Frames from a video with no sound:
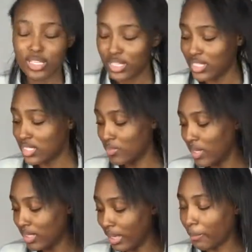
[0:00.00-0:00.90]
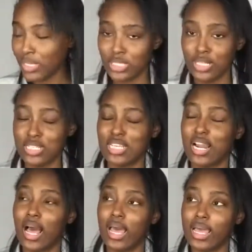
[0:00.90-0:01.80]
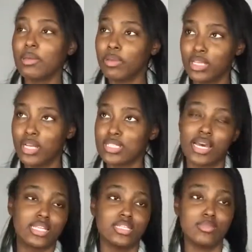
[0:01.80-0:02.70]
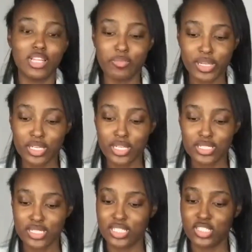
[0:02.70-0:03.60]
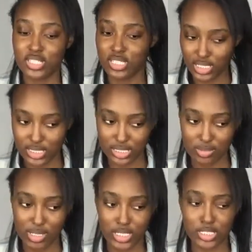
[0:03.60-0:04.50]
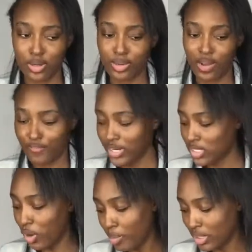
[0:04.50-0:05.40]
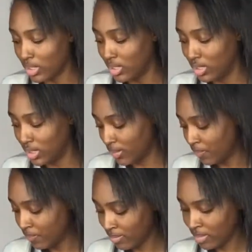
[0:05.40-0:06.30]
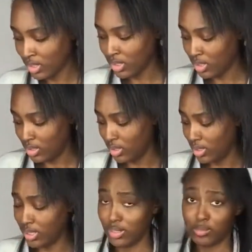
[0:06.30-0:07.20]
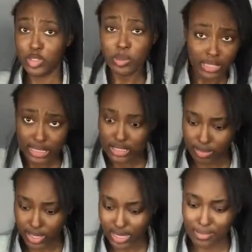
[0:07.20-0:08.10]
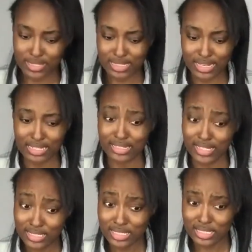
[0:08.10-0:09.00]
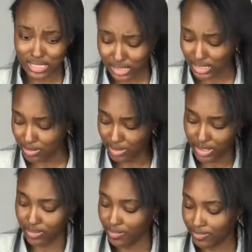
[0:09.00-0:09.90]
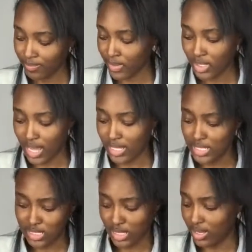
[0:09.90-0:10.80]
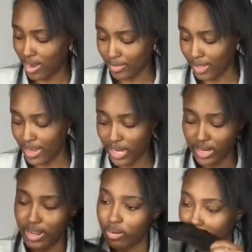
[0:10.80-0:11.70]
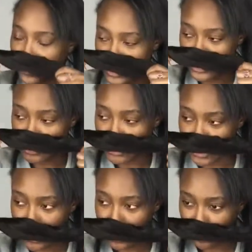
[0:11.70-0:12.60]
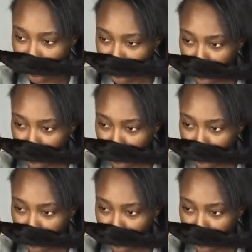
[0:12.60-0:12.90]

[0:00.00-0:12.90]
it, it smelled like peanuts, and I hate peanuts. I hate the smell of peanuts. It just stinks to me. And so when I first opened the UPS bag, I was like, this stinks. But I guess after it aired out, when I smell the hair,